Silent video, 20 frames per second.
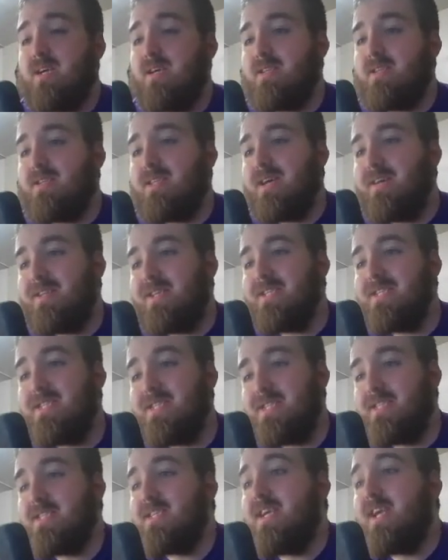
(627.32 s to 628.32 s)
Now, this
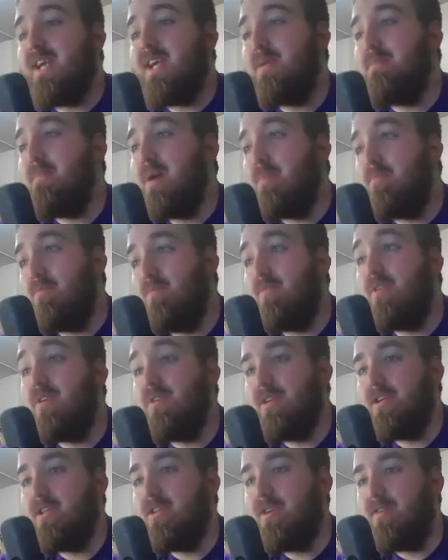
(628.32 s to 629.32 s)
is a game I'm
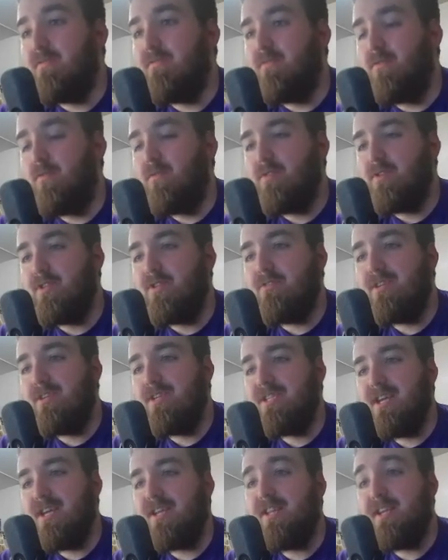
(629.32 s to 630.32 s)
really looking forward to
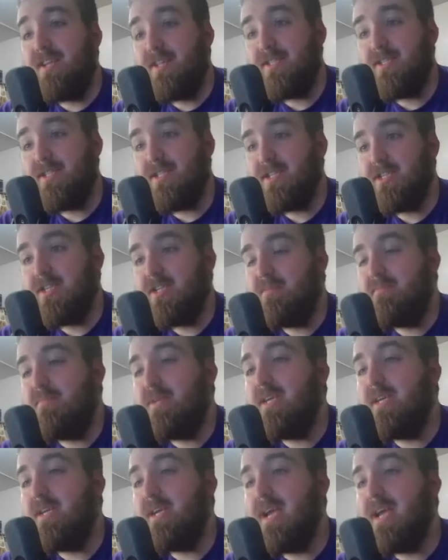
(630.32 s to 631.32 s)
because I think this is going to
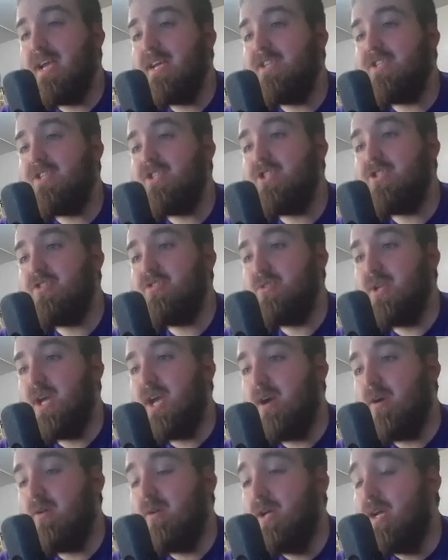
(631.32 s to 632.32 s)
be a
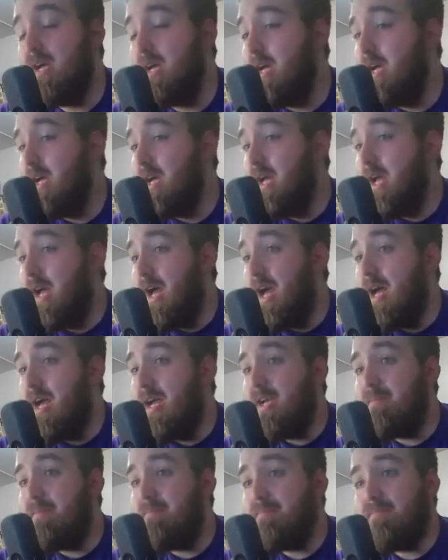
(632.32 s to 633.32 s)
shootout.
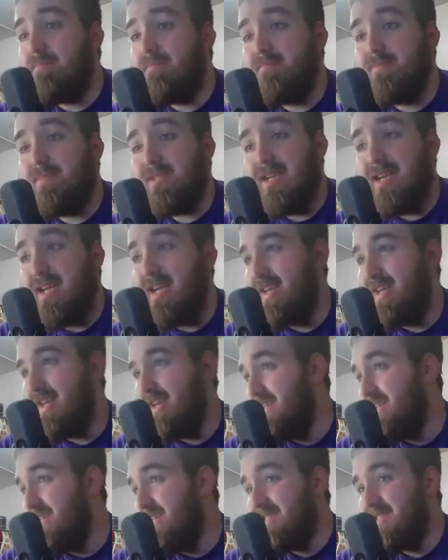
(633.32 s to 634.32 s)
And
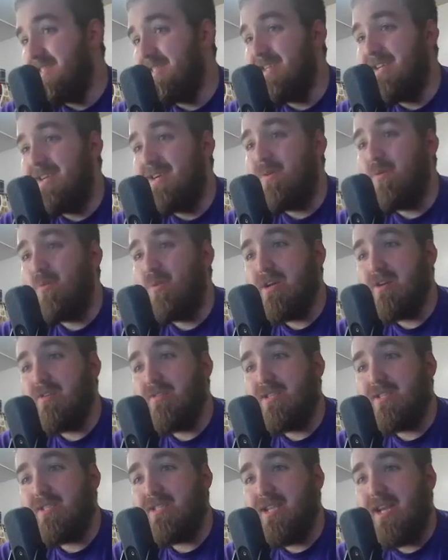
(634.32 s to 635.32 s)
it's weird
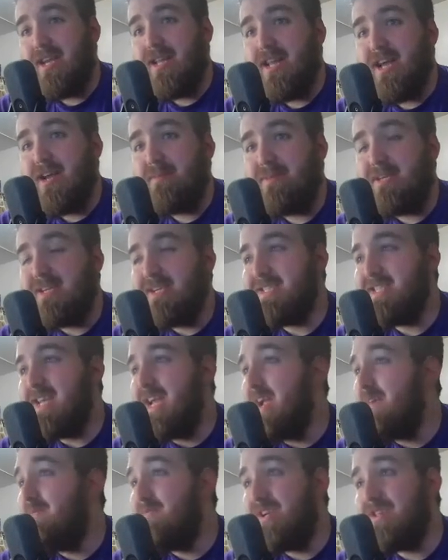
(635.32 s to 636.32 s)
to say that because
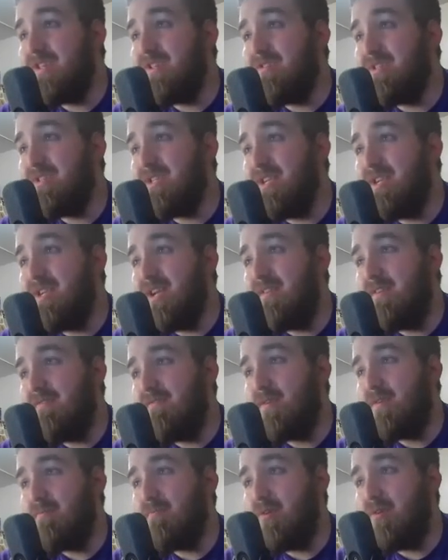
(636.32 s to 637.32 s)
every Thursday night
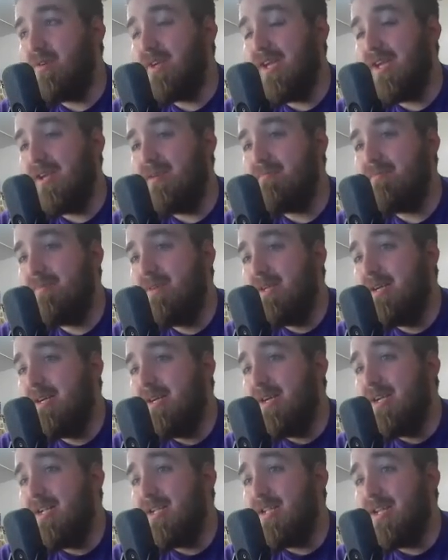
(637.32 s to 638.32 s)
football game
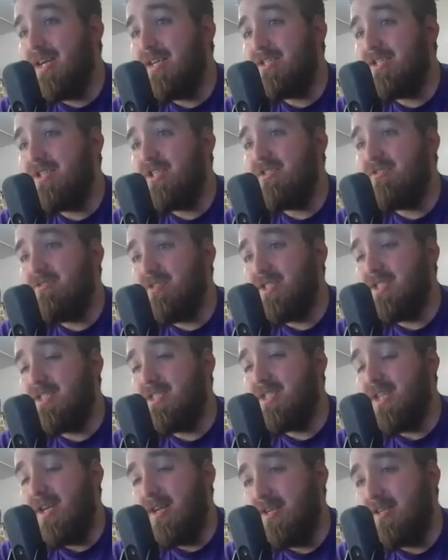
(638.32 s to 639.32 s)
last year
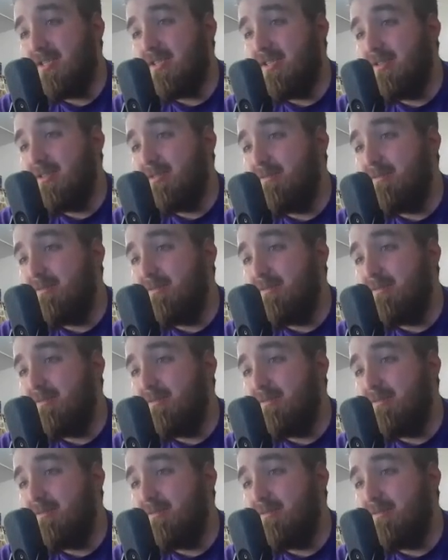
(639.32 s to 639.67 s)
sucked.